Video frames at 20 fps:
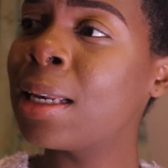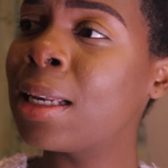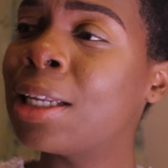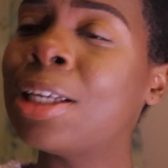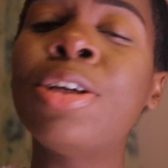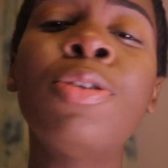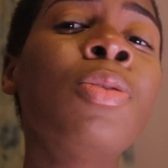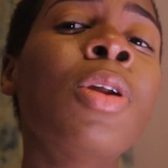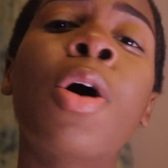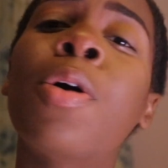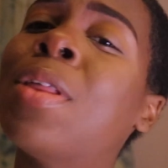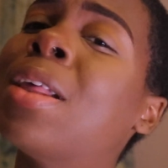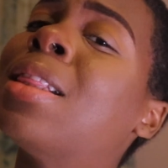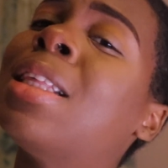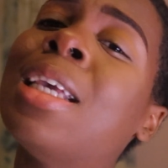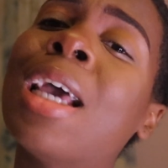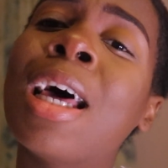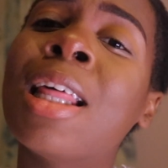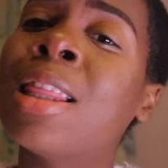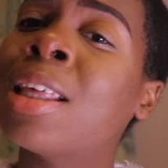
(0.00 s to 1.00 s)
you know that
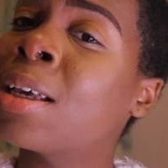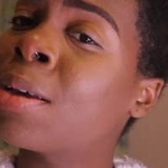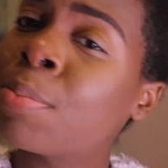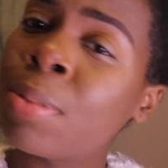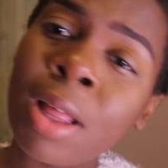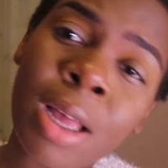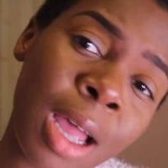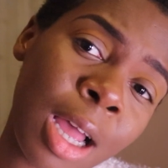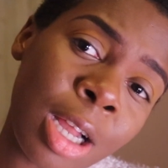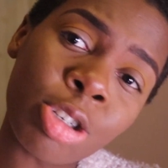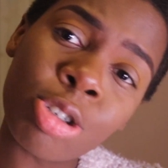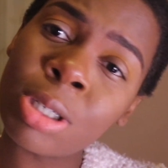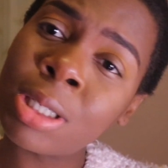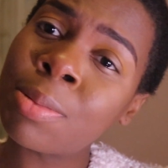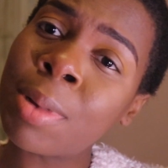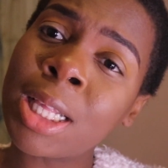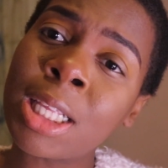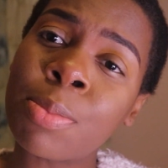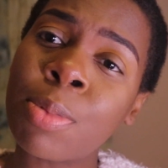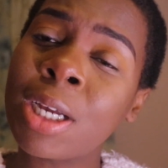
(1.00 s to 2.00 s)
the other country is
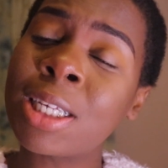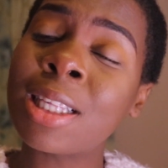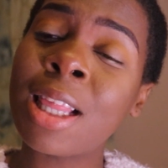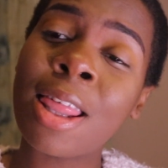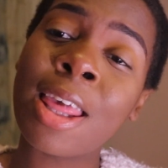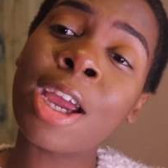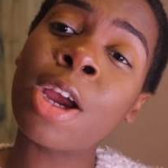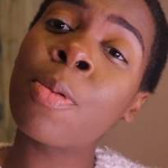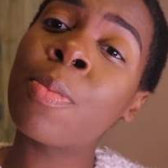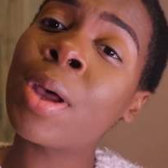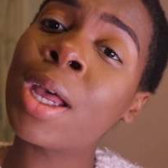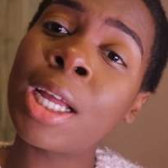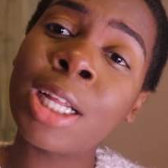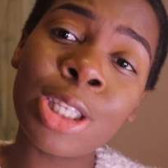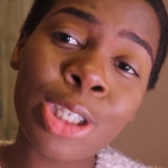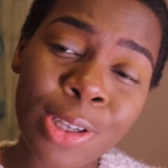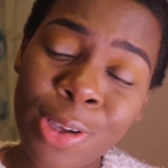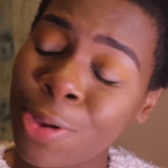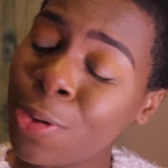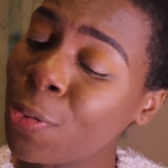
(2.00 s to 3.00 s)
about to press their button
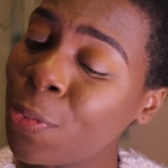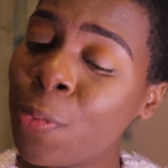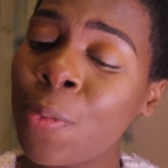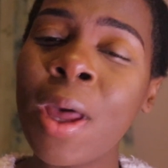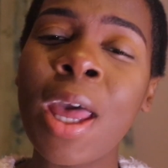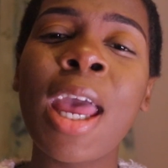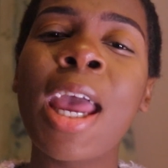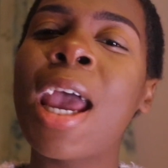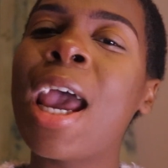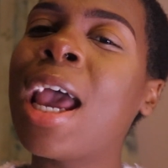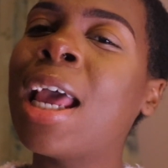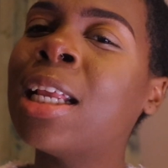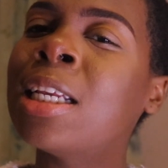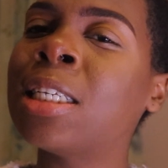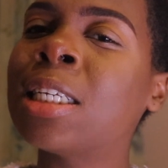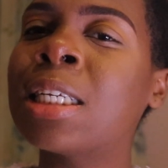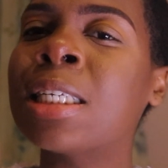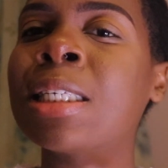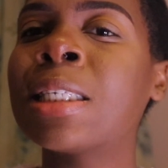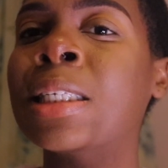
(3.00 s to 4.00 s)
too, and
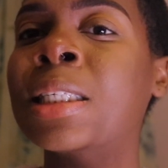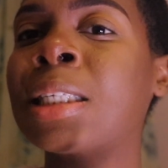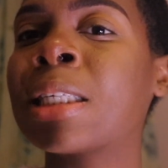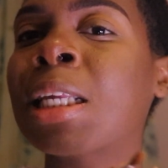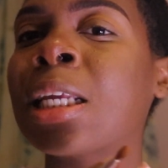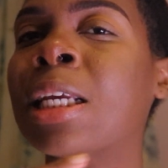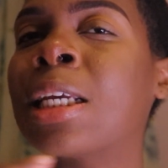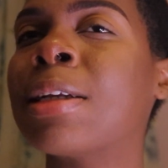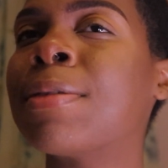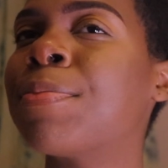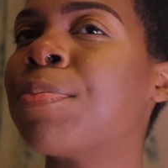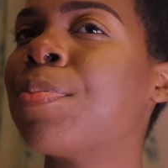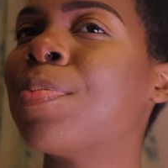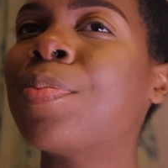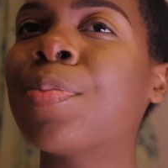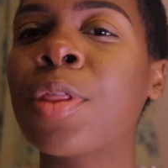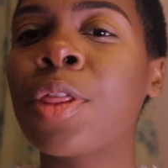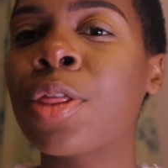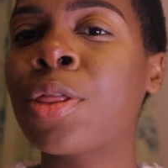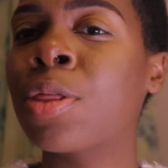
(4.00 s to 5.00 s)
just
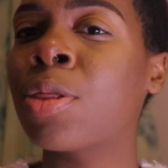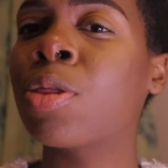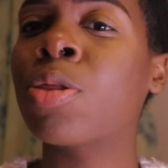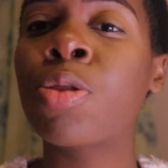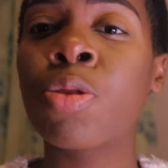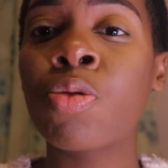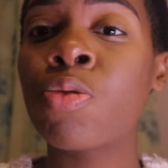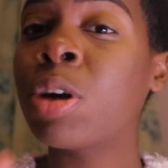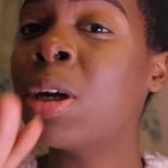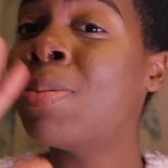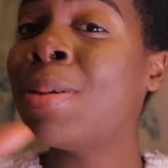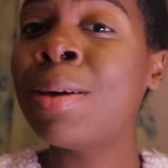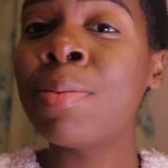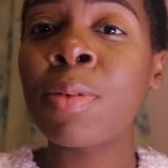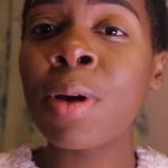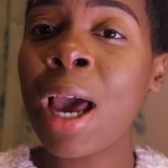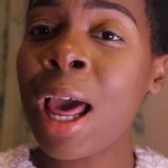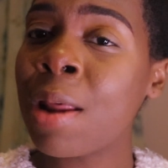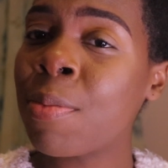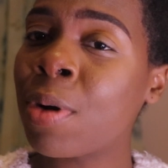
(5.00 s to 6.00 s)
3
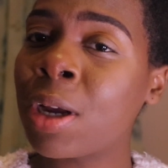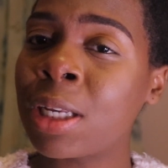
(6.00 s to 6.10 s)
people got to